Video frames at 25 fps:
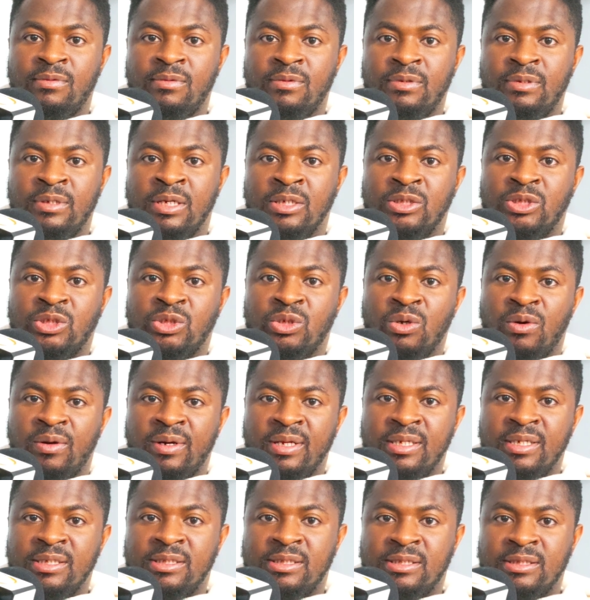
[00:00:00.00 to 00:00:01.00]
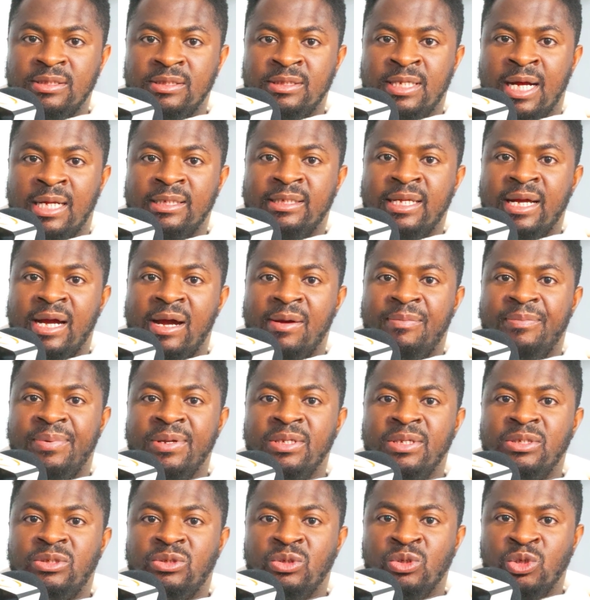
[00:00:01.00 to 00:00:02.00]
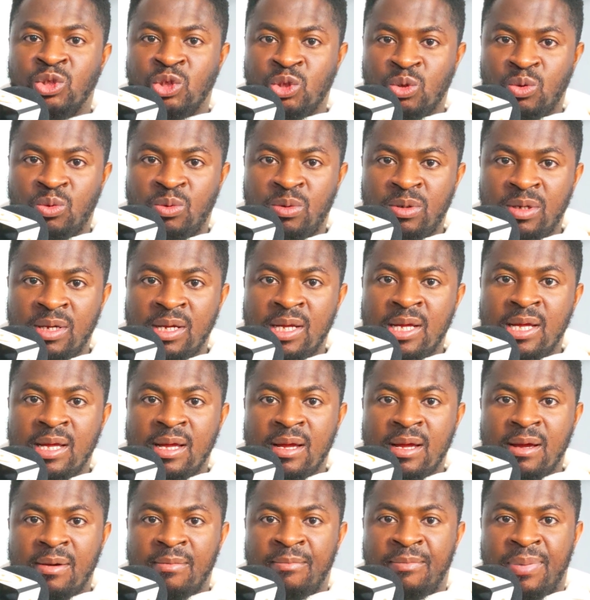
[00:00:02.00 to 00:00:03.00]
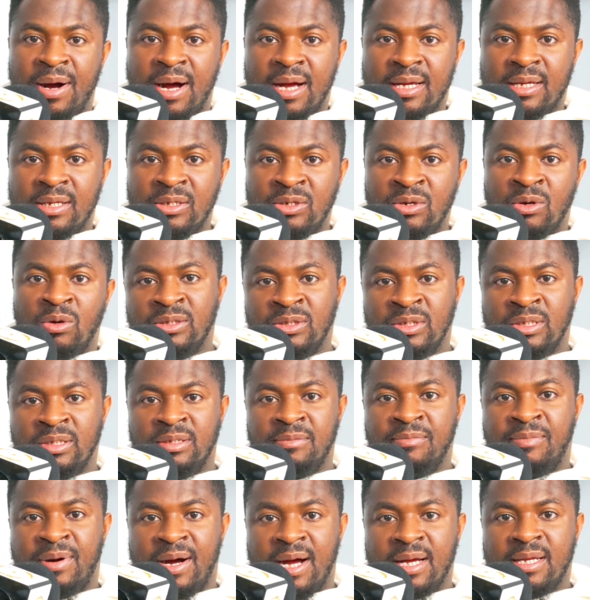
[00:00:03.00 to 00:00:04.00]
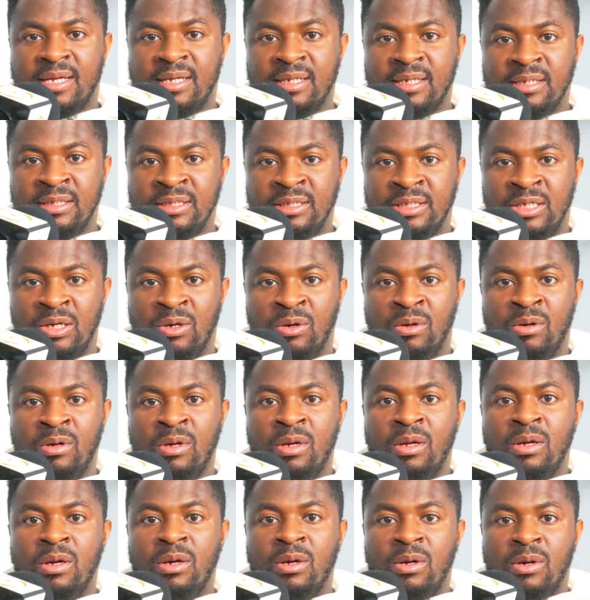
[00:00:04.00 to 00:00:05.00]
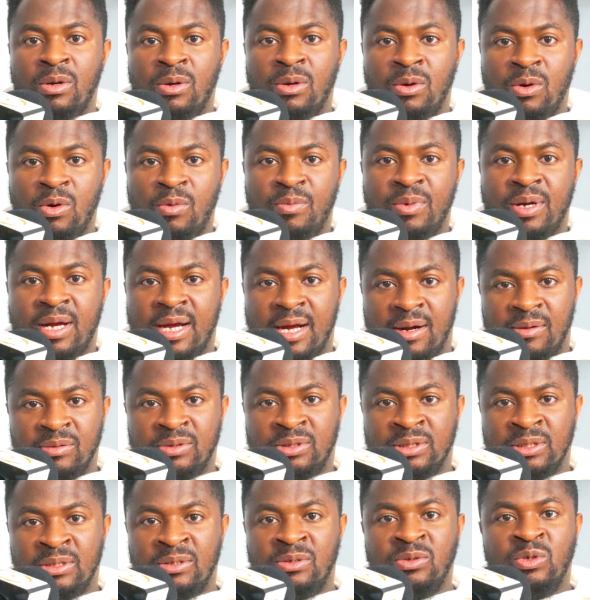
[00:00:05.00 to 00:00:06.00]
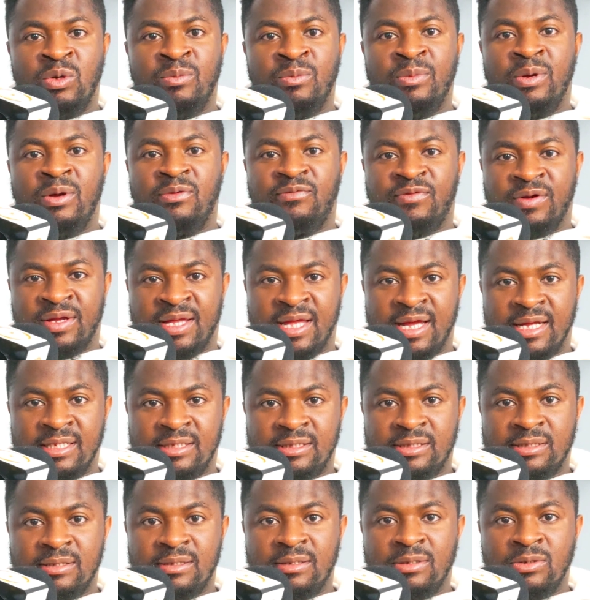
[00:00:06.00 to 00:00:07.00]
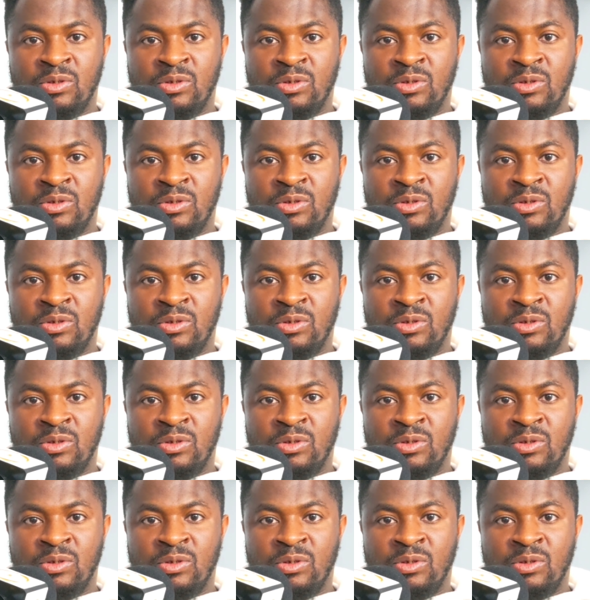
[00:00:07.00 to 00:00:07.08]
the stories that happened to you back in your home country. You may forget